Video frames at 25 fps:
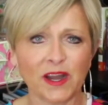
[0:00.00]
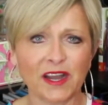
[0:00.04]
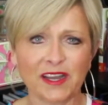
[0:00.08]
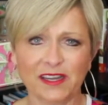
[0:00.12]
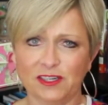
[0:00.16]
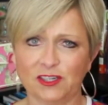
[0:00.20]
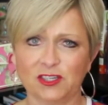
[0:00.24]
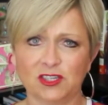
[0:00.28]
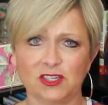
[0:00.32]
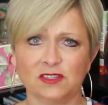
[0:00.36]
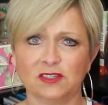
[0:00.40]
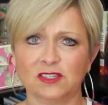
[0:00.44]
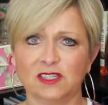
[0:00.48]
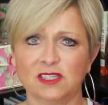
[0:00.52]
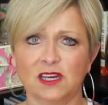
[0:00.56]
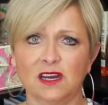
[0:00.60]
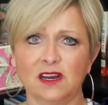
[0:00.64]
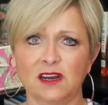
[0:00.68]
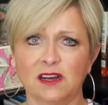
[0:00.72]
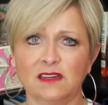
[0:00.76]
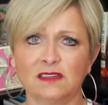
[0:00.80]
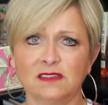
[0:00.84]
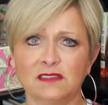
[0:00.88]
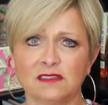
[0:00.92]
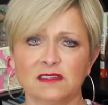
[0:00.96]

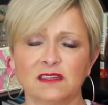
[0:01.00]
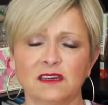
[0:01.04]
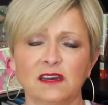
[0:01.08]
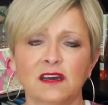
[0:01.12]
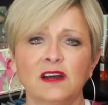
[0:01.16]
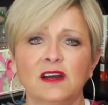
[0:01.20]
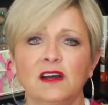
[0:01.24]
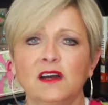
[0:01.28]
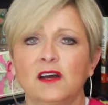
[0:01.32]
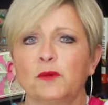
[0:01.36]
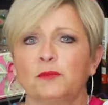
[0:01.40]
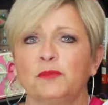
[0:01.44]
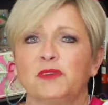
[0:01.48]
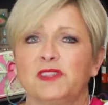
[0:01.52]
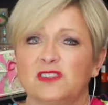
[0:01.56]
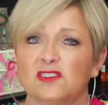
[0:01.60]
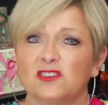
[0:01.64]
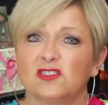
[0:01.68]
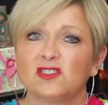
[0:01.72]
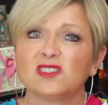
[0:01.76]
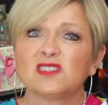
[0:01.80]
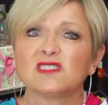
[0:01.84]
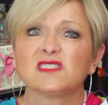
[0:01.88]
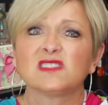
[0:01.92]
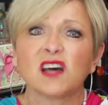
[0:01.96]
exercise, but
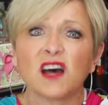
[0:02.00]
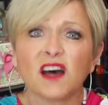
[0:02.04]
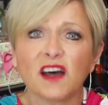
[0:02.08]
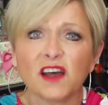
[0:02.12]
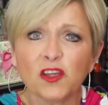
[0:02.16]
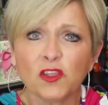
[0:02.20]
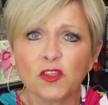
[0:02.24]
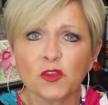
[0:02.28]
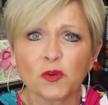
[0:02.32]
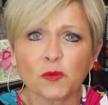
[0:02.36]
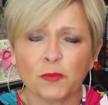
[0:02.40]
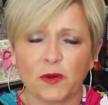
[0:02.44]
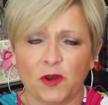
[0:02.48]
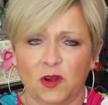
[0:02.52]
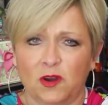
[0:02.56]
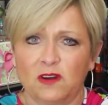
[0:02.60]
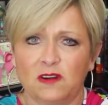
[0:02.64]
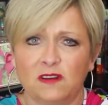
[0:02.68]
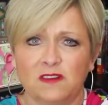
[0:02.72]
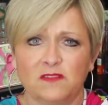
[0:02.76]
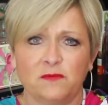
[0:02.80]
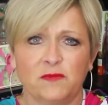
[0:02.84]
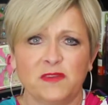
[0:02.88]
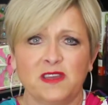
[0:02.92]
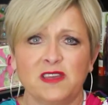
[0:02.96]
there's this other part
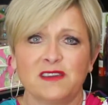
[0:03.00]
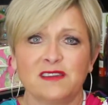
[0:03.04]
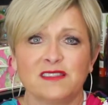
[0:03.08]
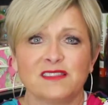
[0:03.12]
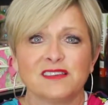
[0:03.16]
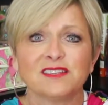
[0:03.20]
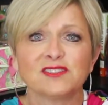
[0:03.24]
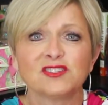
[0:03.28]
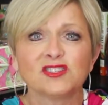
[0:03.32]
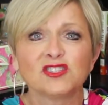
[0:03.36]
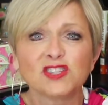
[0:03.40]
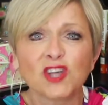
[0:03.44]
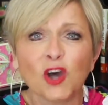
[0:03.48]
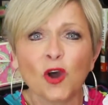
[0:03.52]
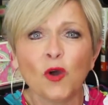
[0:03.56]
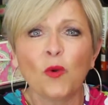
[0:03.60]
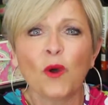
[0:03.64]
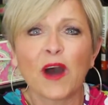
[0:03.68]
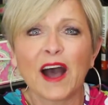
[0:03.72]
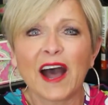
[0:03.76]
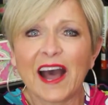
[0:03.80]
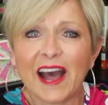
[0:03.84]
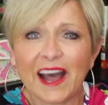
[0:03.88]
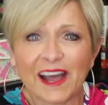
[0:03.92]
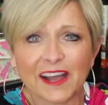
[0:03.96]
of me that's so
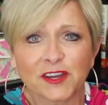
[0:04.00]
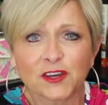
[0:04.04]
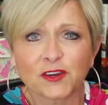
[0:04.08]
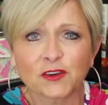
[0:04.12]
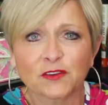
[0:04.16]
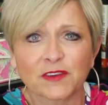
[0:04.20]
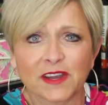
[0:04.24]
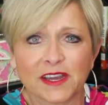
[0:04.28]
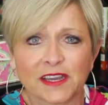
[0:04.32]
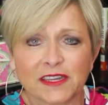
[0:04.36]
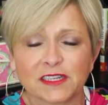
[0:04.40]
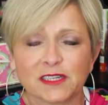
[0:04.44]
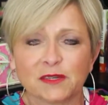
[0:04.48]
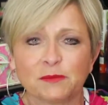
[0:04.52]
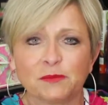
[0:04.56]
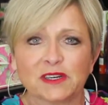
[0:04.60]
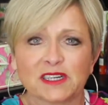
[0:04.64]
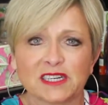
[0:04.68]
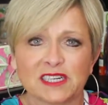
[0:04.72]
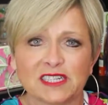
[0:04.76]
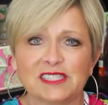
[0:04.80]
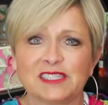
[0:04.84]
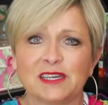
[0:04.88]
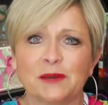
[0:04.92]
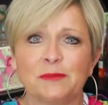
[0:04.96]
aggravated
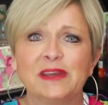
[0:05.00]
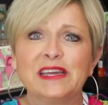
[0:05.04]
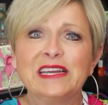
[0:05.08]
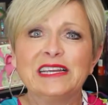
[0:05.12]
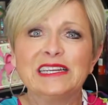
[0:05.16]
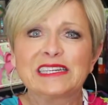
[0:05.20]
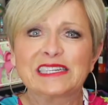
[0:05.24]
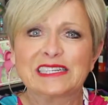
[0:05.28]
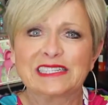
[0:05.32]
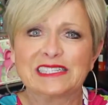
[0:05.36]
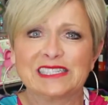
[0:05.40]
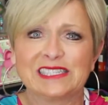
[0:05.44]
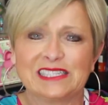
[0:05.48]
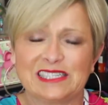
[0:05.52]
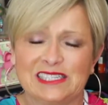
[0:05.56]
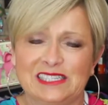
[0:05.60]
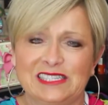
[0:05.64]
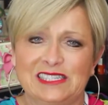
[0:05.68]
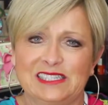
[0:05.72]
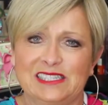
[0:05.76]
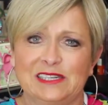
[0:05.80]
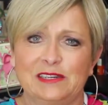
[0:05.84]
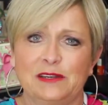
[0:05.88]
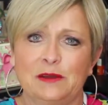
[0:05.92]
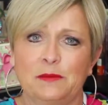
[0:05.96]
because I'm
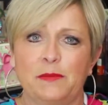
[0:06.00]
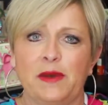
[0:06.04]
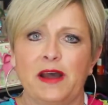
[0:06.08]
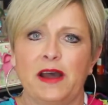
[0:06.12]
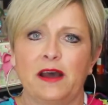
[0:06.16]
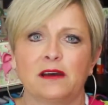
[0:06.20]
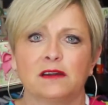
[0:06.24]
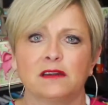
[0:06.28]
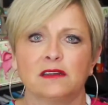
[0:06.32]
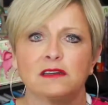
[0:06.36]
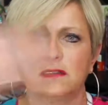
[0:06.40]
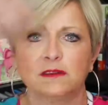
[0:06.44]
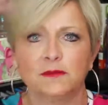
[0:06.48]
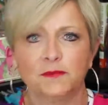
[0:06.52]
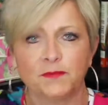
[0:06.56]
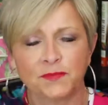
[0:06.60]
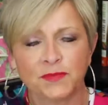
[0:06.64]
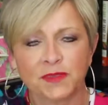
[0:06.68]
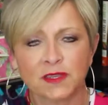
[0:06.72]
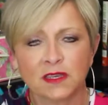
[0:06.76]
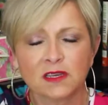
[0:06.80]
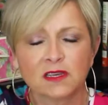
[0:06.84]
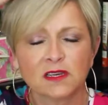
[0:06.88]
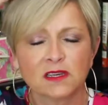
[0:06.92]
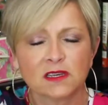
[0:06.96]
inconsistent about it.
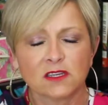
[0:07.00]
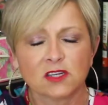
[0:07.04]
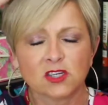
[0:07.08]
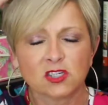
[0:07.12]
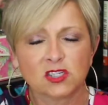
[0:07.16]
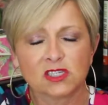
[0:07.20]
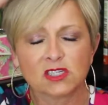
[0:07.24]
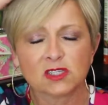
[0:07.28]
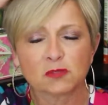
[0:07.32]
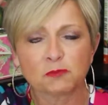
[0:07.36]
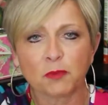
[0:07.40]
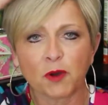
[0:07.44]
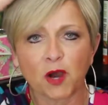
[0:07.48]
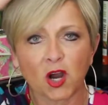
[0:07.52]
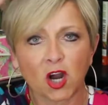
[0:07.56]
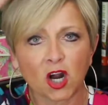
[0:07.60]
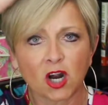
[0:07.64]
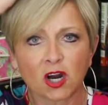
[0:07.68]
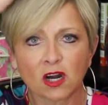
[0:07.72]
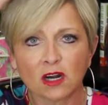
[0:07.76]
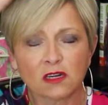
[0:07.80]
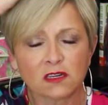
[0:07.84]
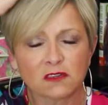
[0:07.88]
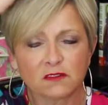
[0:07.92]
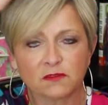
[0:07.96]
There's this
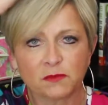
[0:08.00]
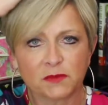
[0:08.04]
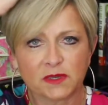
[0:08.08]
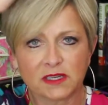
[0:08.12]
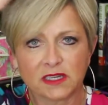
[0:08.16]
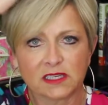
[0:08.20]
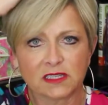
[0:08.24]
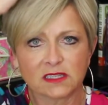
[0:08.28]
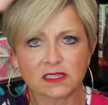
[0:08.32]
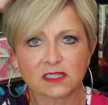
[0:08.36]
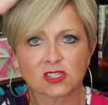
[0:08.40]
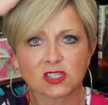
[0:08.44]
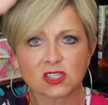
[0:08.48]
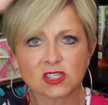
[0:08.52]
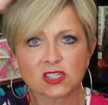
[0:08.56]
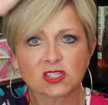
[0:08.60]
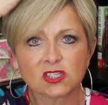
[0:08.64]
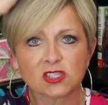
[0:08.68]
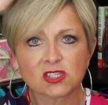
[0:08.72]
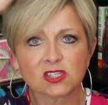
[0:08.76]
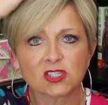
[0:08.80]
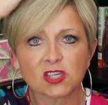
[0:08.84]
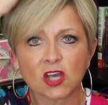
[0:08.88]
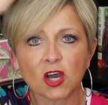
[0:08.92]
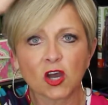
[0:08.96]
part of me that's just
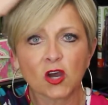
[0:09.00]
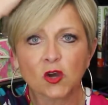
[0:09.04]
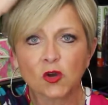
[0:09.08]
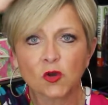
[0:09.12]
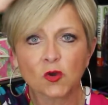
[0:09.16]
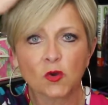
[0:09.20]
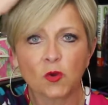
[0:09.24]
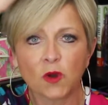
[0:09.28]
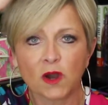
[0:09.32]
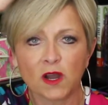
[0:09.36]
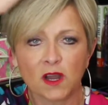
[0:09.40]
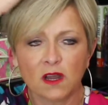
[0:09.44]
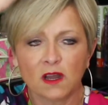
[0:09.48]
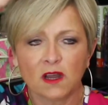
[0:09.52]
so